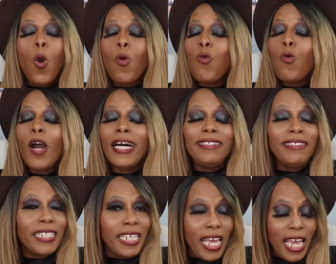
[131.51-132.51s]

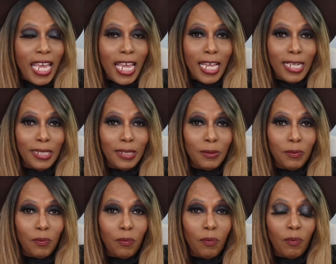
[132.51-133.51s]
Once again,
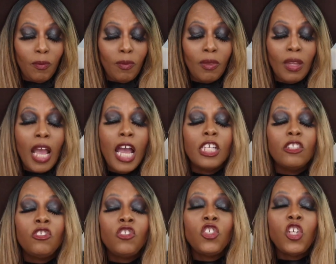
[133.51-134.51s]

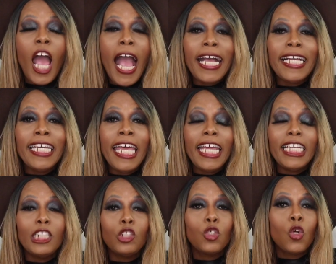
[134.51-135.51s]
Chocolate
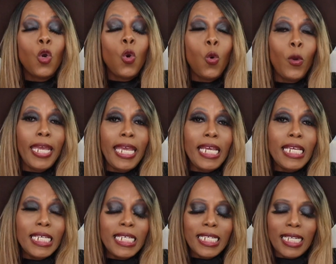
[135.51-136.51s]

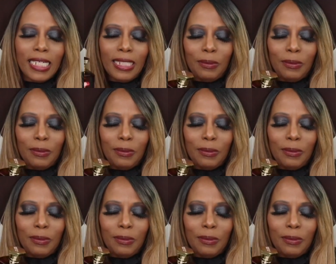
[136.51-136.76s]
Queen.